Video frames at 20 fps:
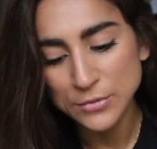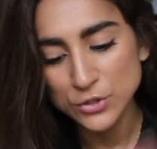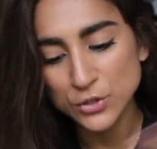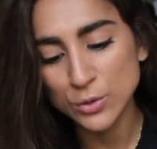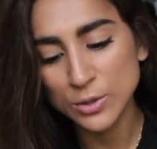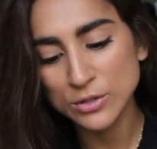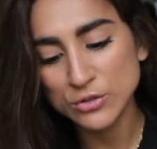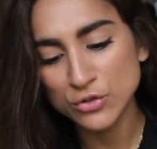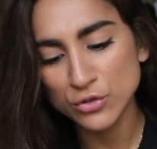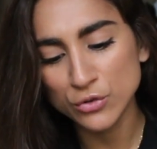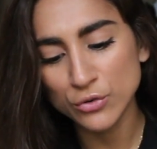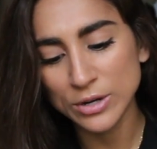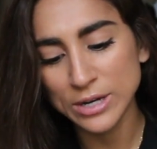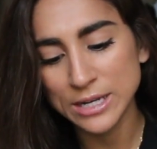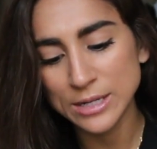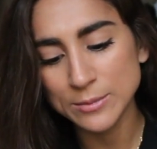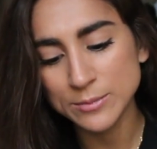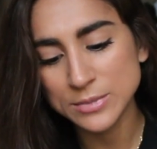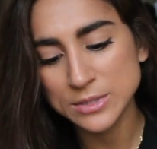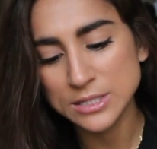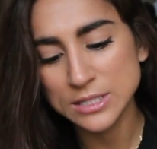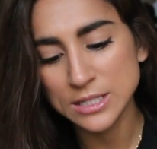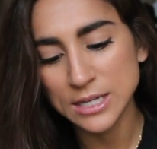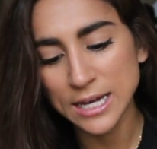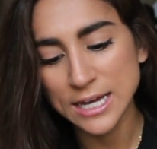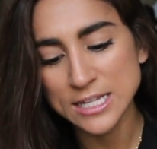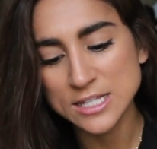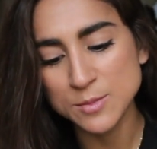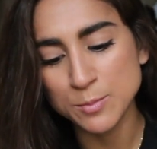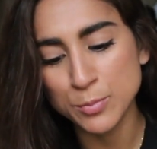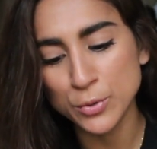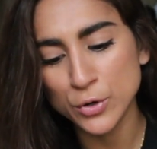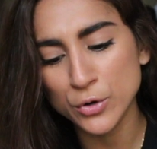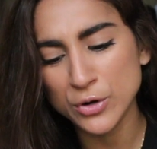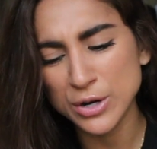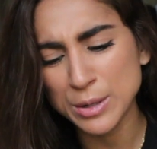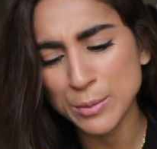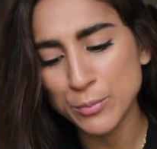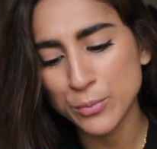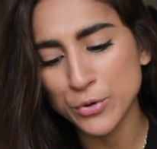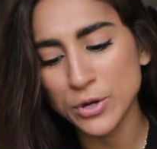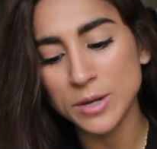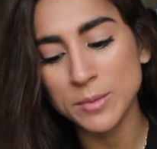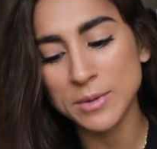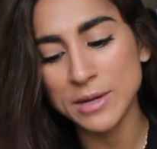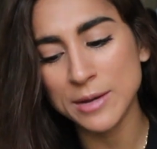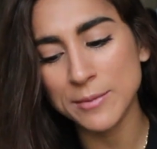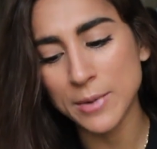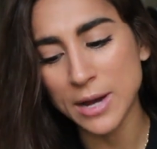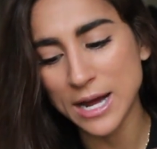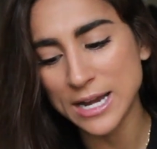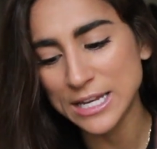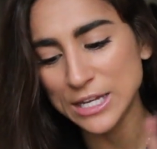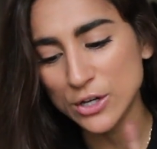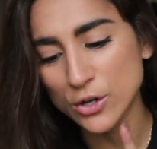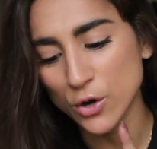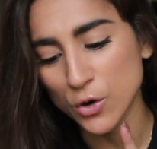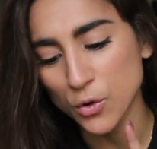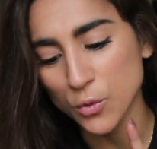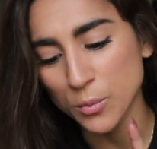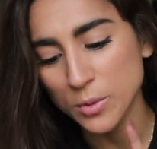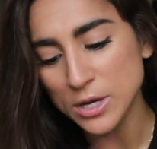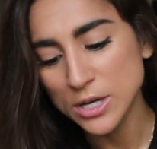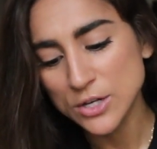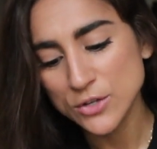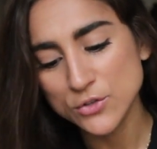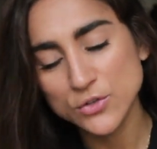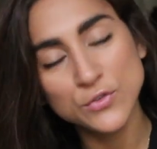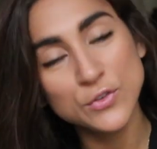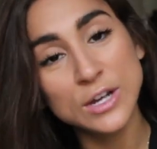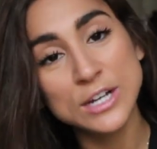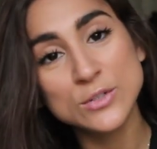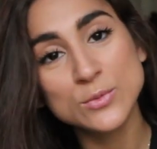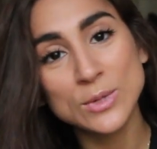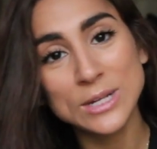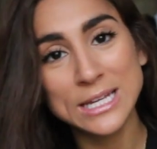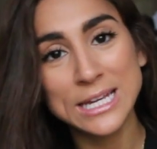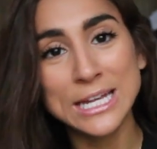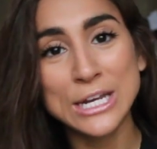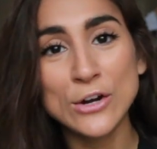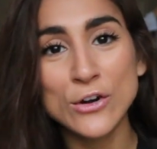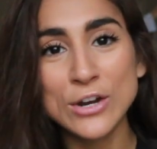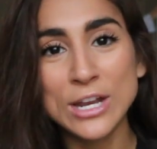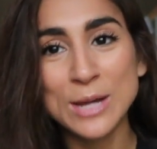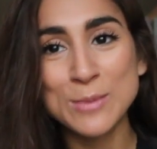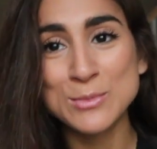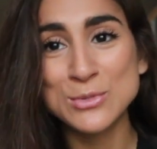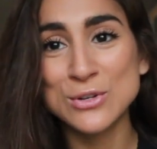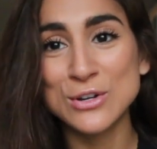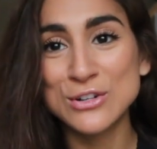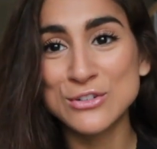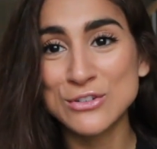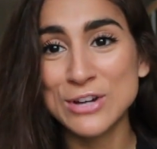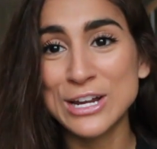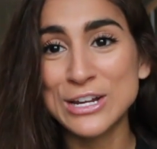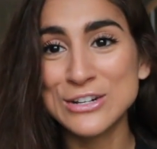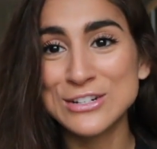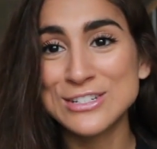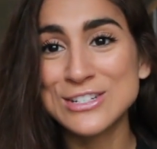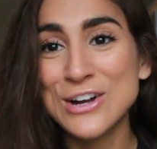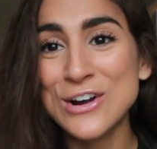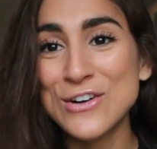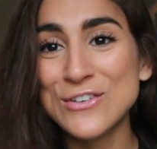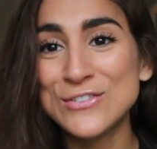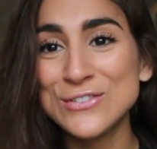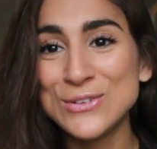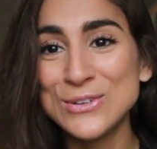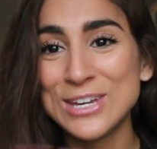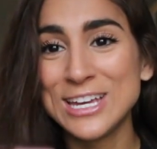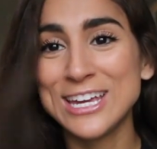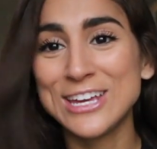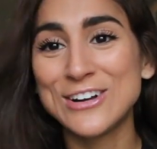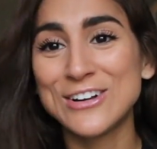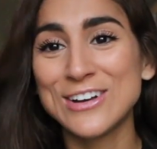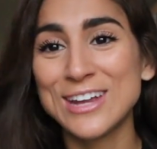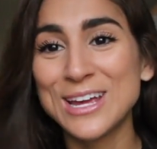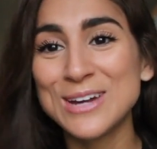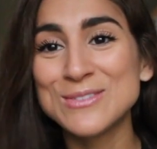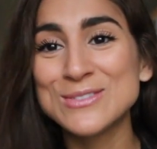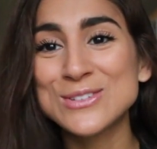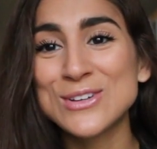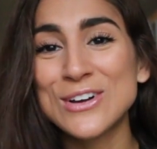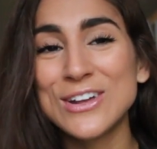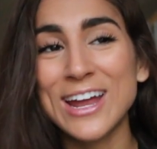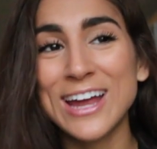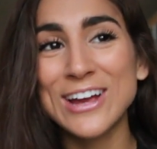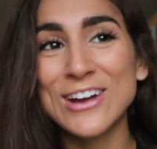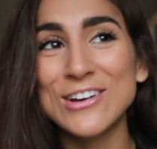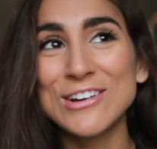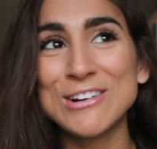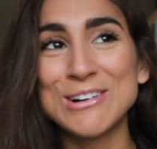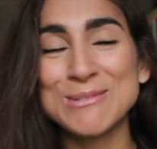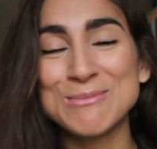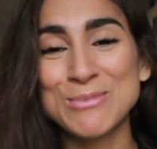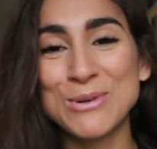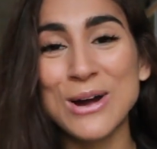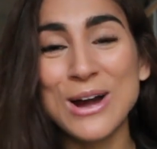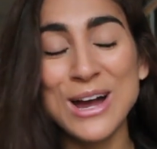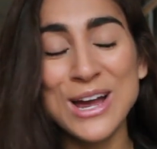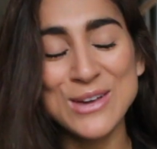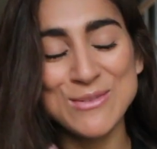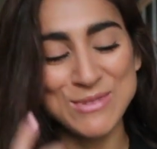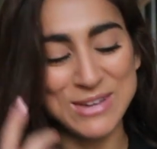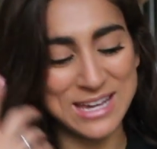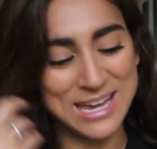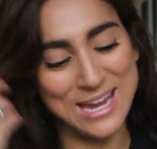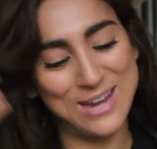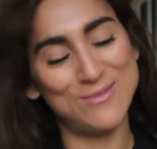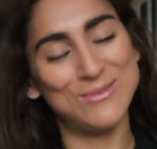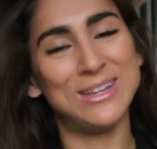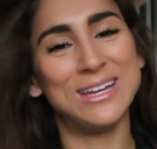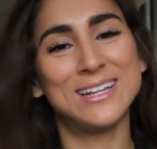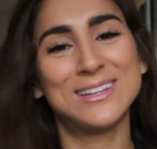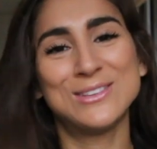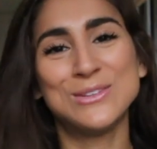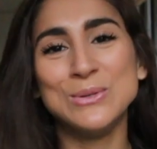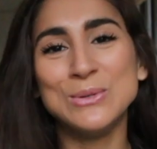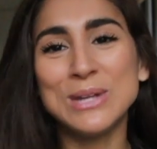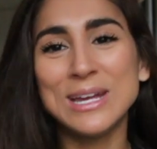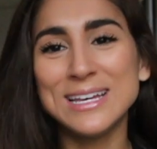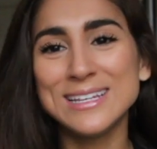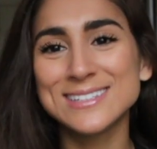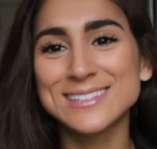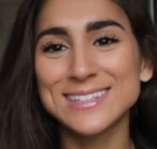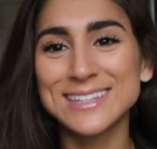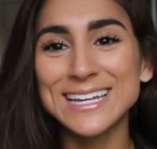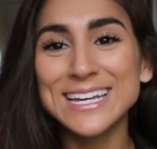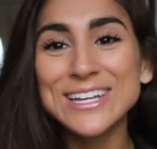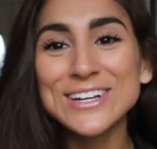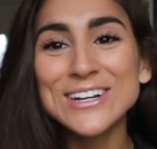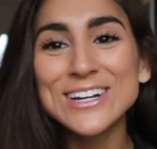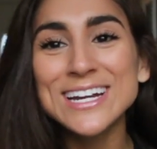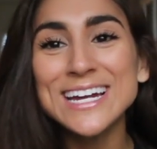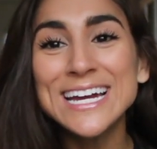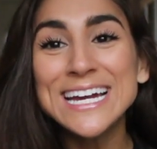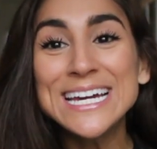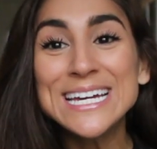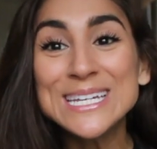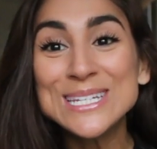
200 grams. It's Burr & Premium honeycomb. So if you guys want to get it on Amazon and try it yourself, you can get it on Amazon. I got it on Prime. It came like 2 days later.